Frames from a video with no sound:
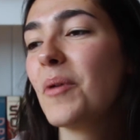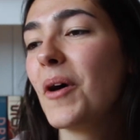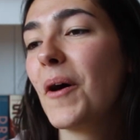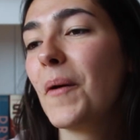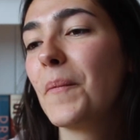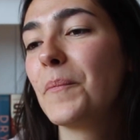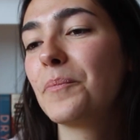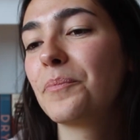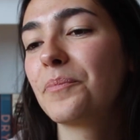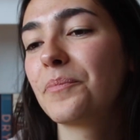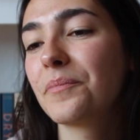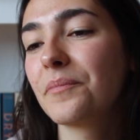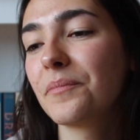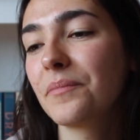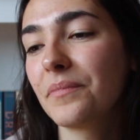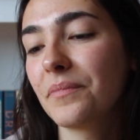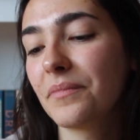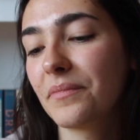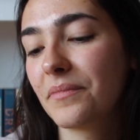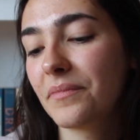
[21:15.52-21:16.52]
but
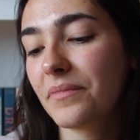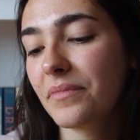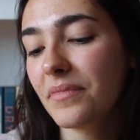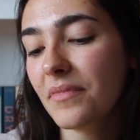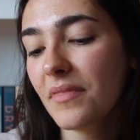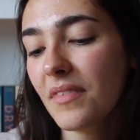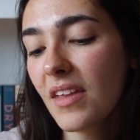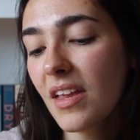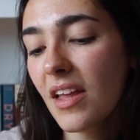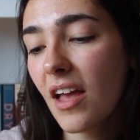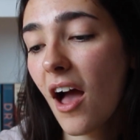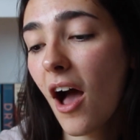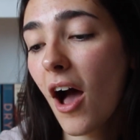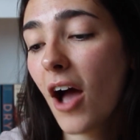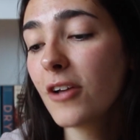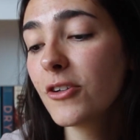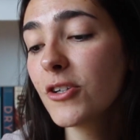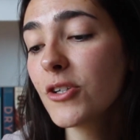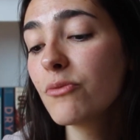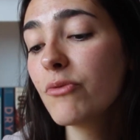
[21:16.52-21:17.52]

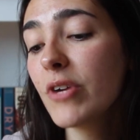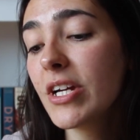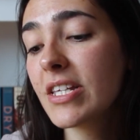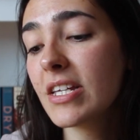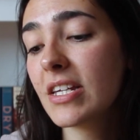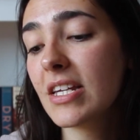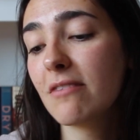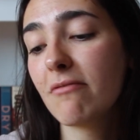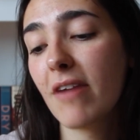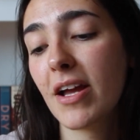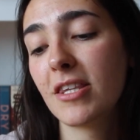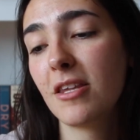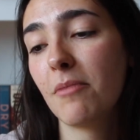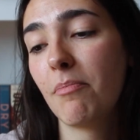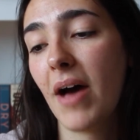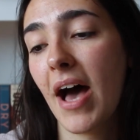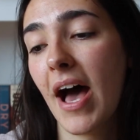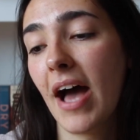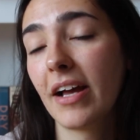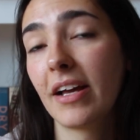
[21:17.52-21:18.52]
I just recently read the
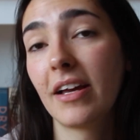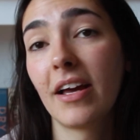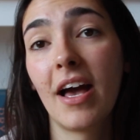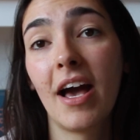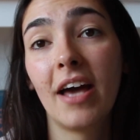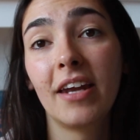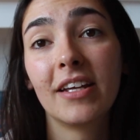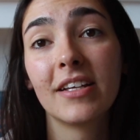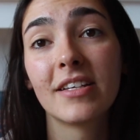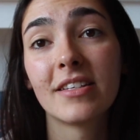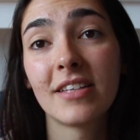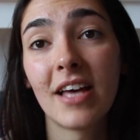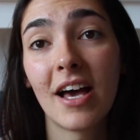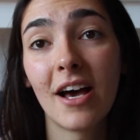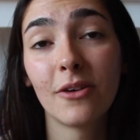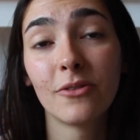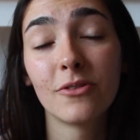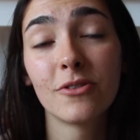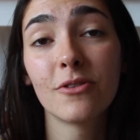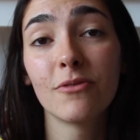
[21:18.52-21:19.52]
back and it
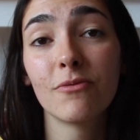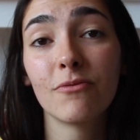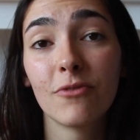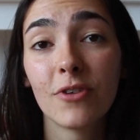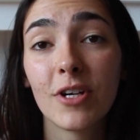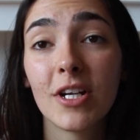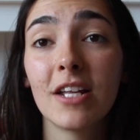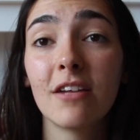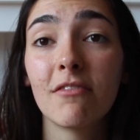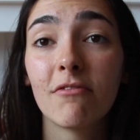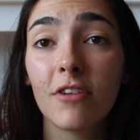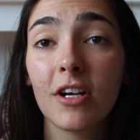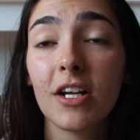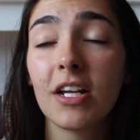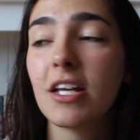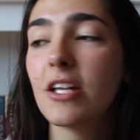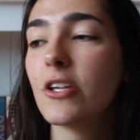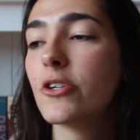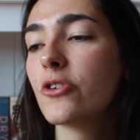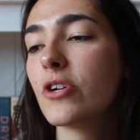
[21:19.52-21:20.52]
sounds really,
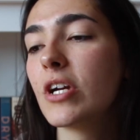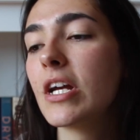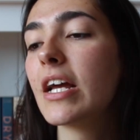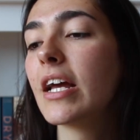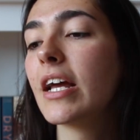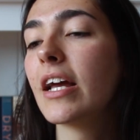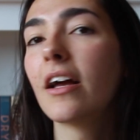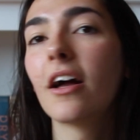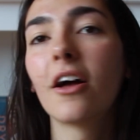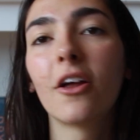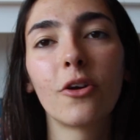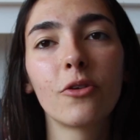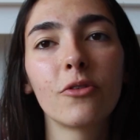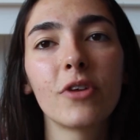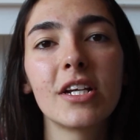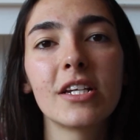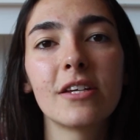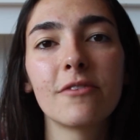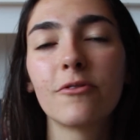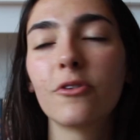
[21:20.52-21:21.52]
really intriguing and I'll
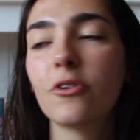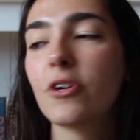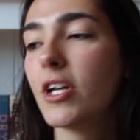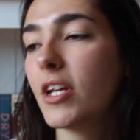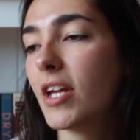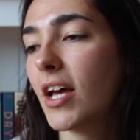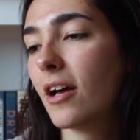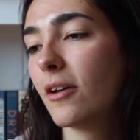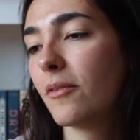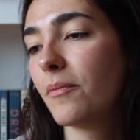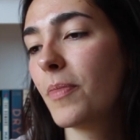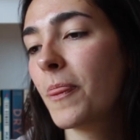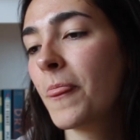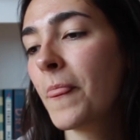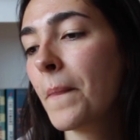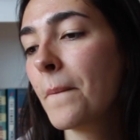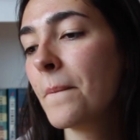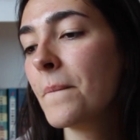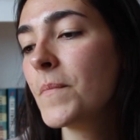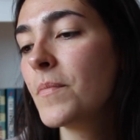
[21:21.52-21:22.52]
read it for you now.
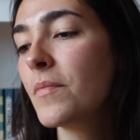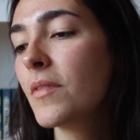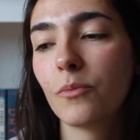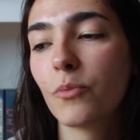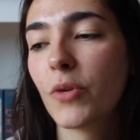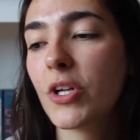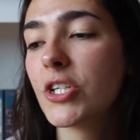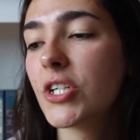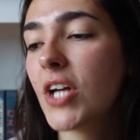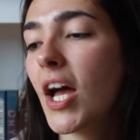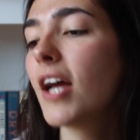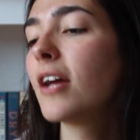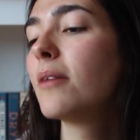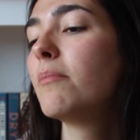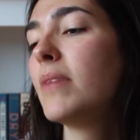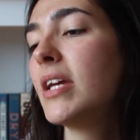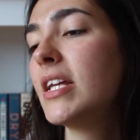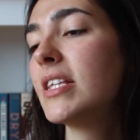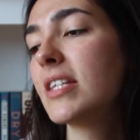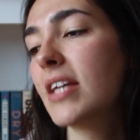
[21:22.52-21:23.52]
When Jack
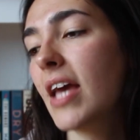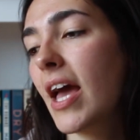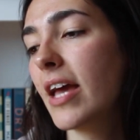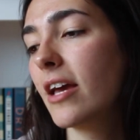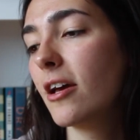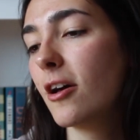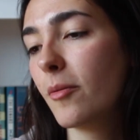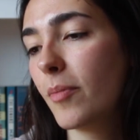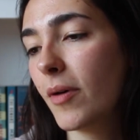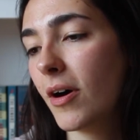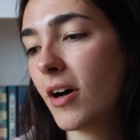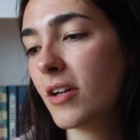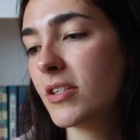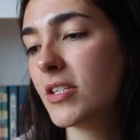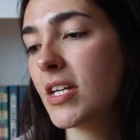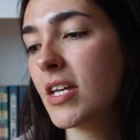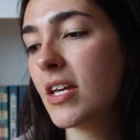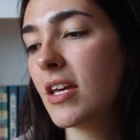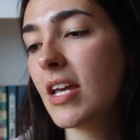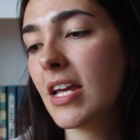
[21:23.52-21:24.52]
meets Kate at a
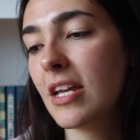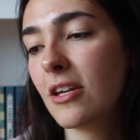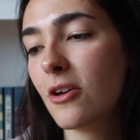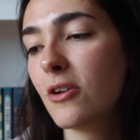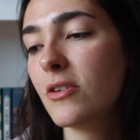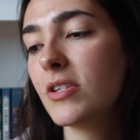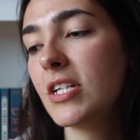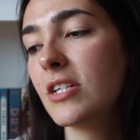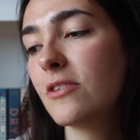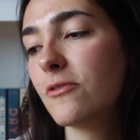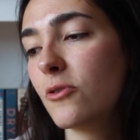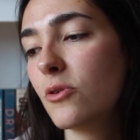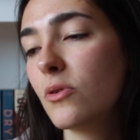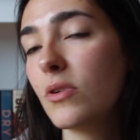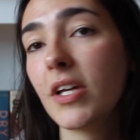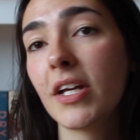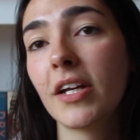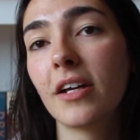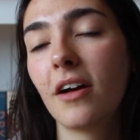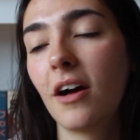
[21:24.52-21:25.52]
party, he knows he's
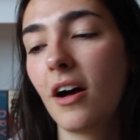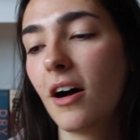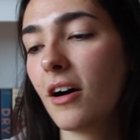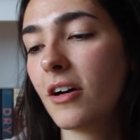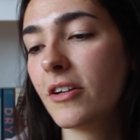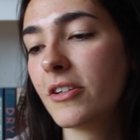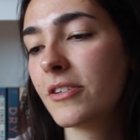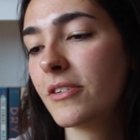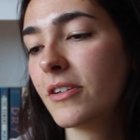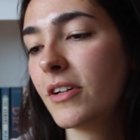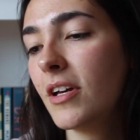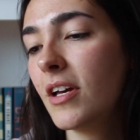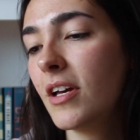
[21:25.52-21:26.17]
falling hard.